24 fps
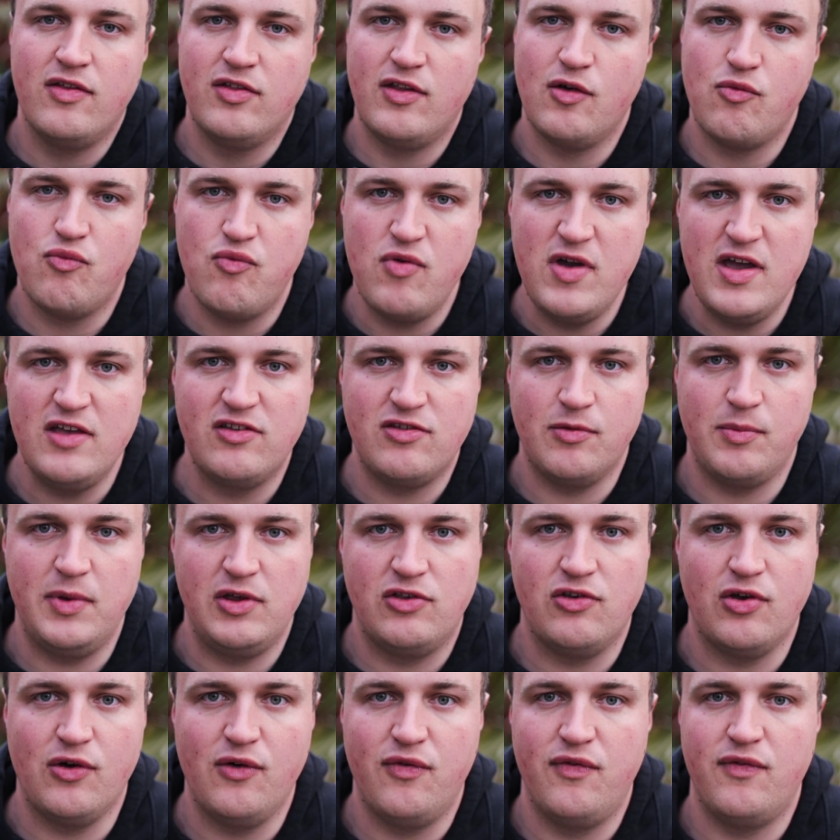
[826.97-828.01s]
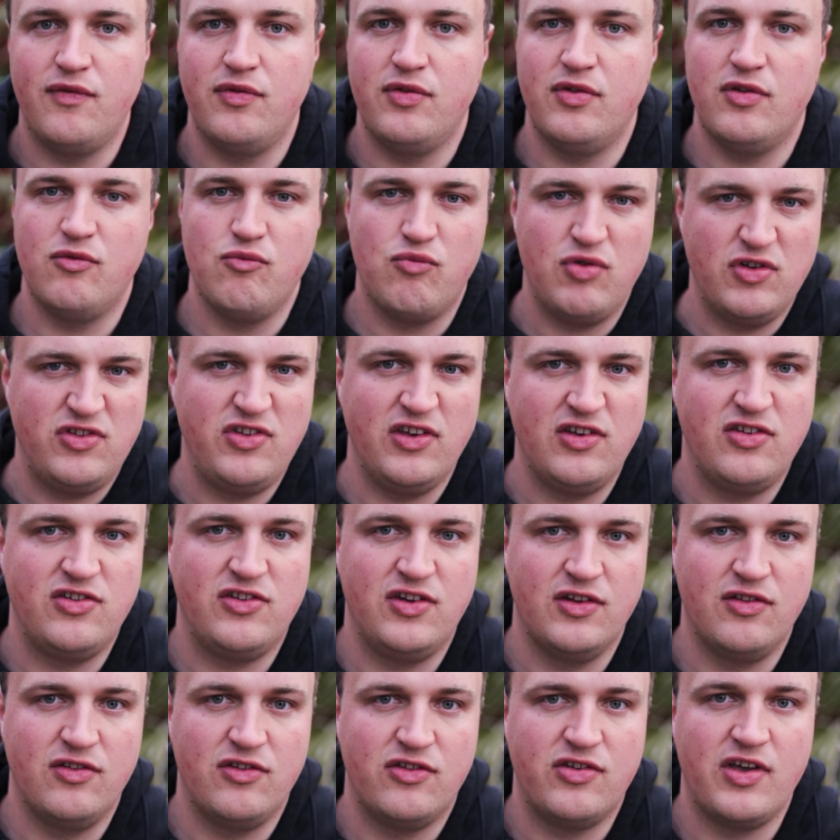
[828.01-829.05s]
they're reasonably tough and
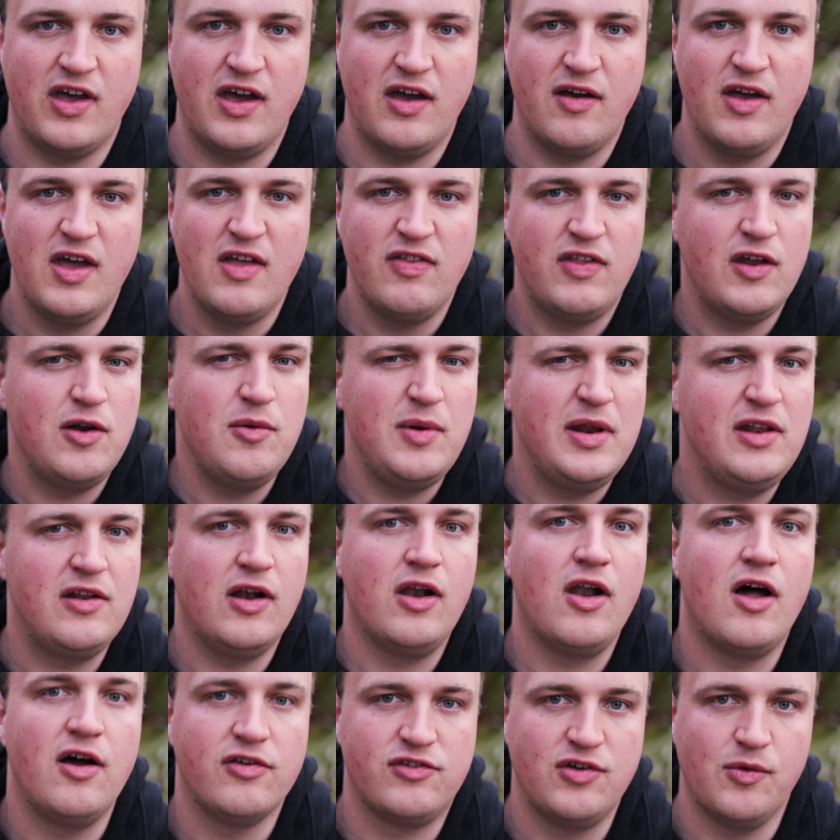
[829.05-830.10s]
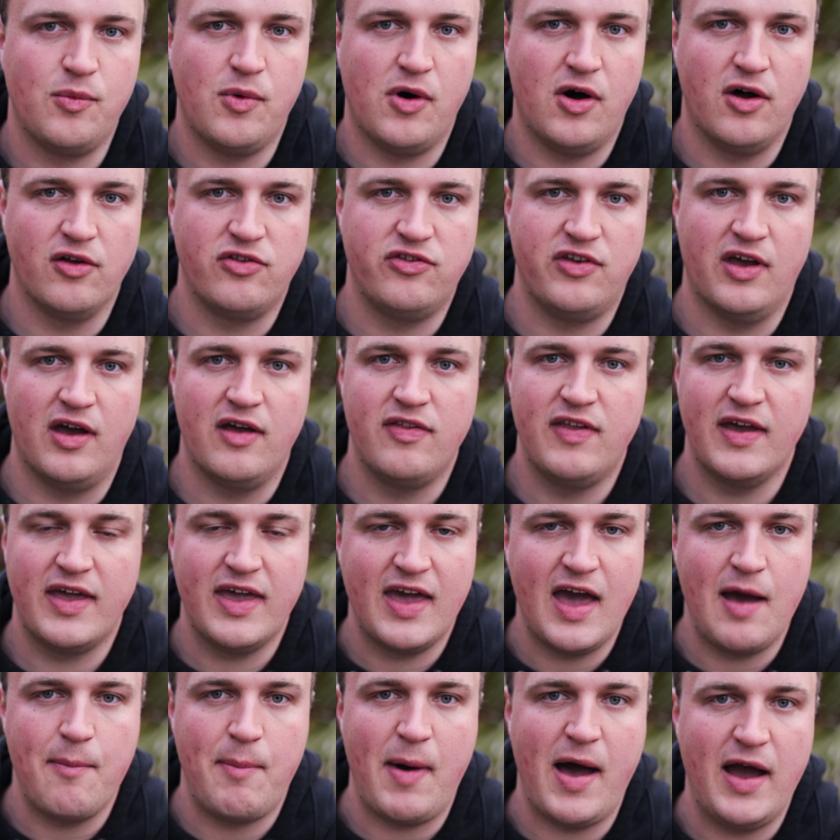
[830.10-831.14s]
resistant to, they don't need a lot of water, they can
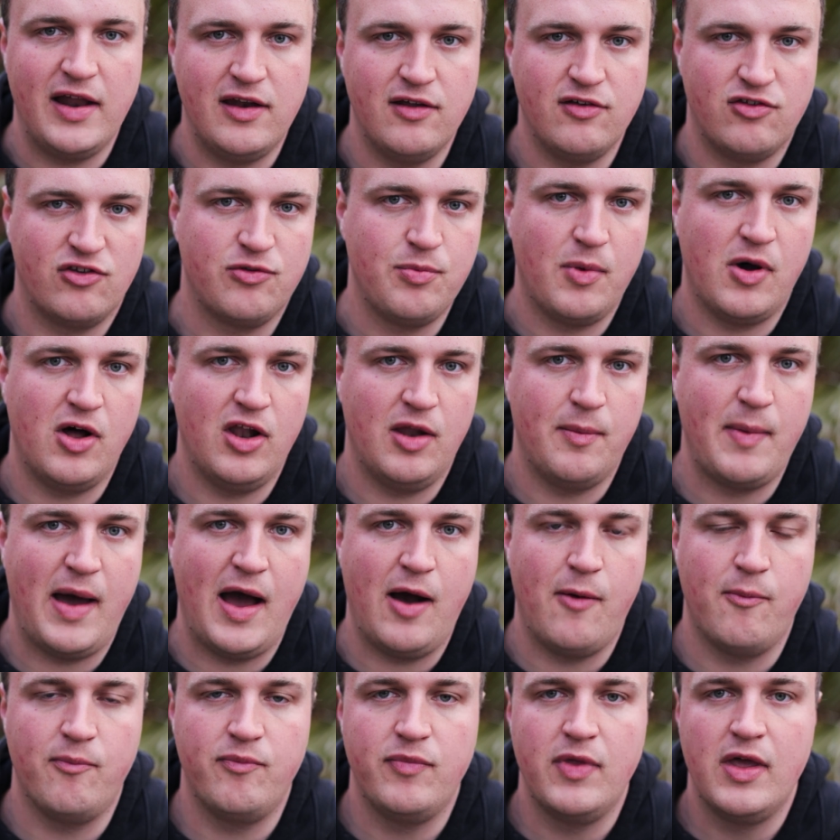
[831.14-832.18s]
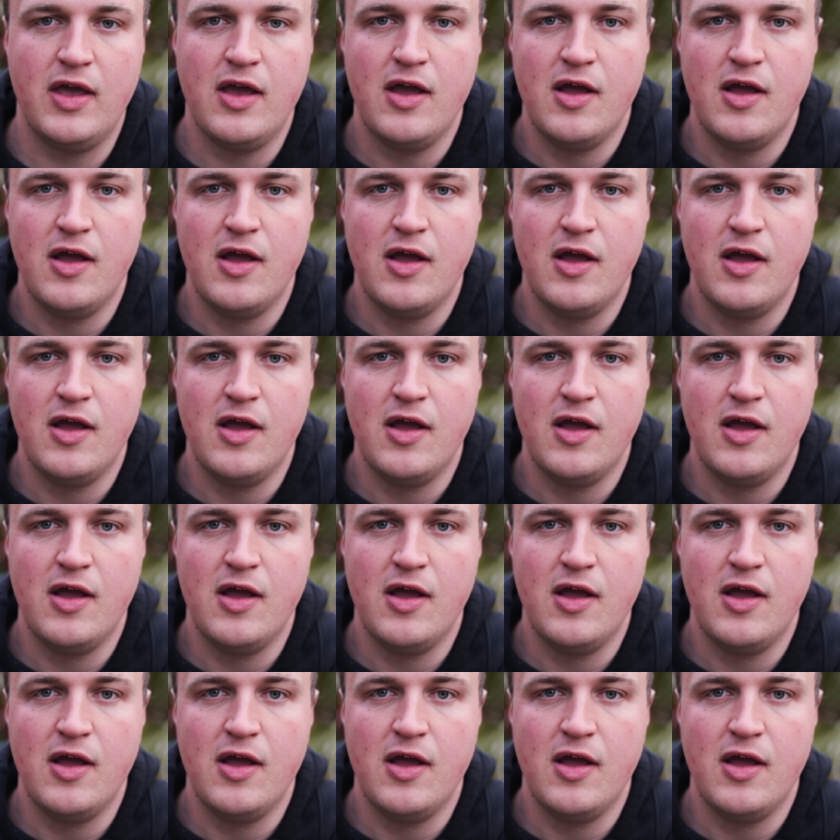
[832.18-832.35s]
get by in a small amount.